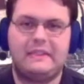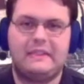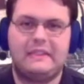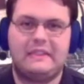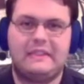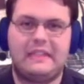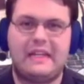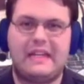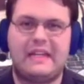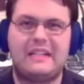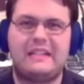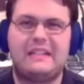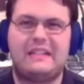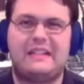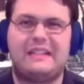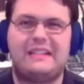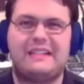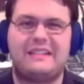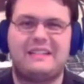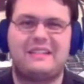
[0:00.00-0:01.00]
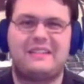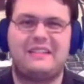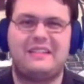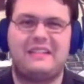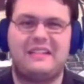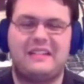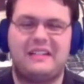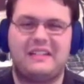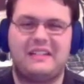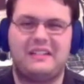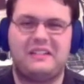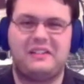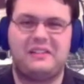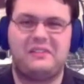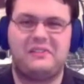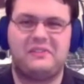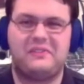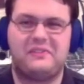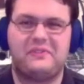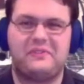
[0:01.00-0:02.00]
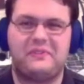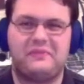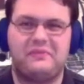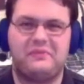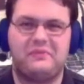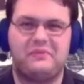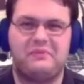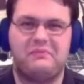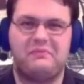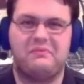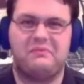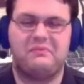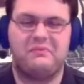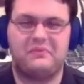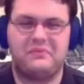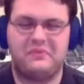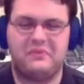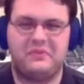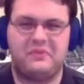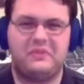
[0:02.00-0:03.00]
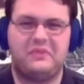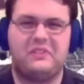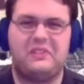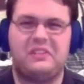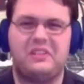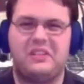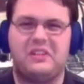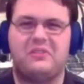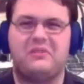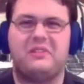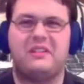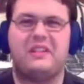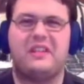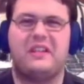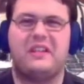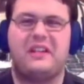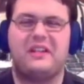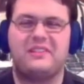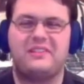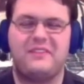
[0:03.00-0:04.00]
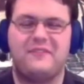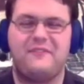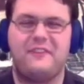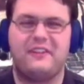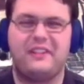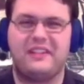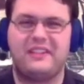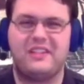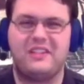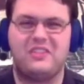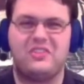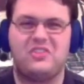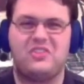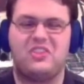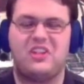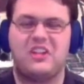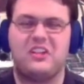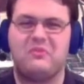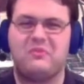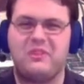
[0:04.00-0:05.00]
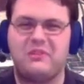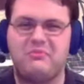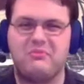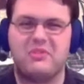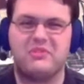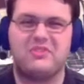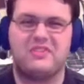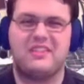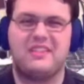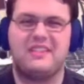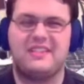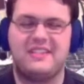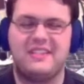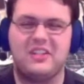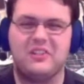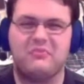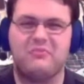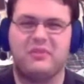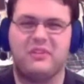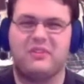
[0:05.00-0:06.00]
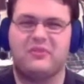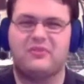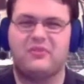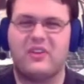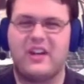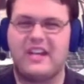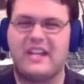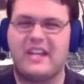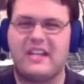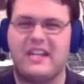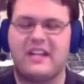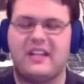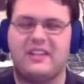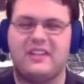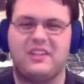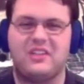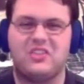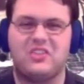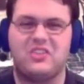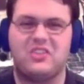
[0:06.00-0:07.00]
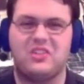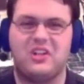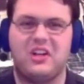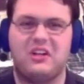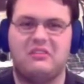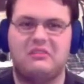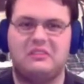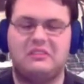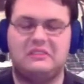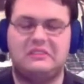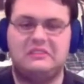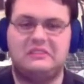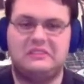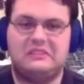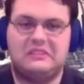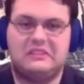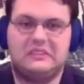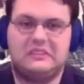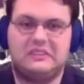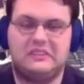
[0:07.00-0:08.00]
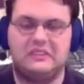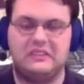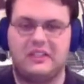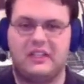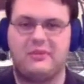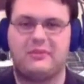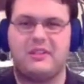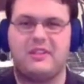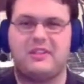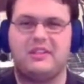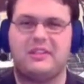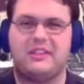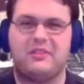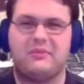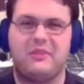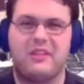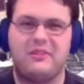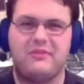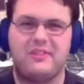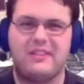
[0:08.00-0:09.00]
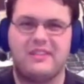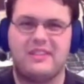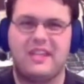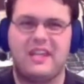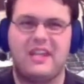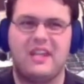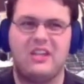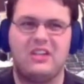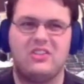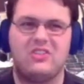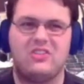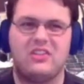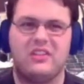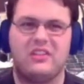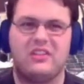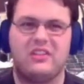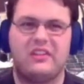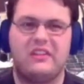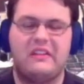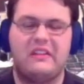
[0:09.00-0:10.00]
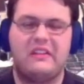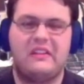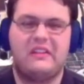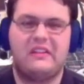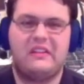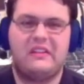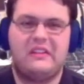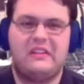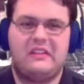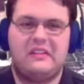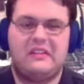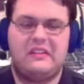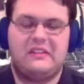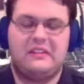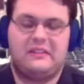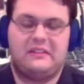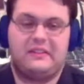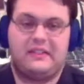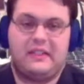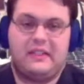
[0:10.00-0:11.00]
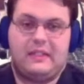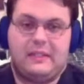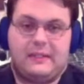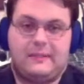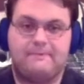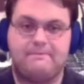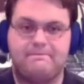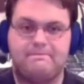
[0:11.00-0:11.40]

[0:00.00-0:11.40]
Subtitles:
That honestly kind of it honestly felt like the genuine, most sincere bit of writing out of this show. I mean, like the way it was staged and, uh,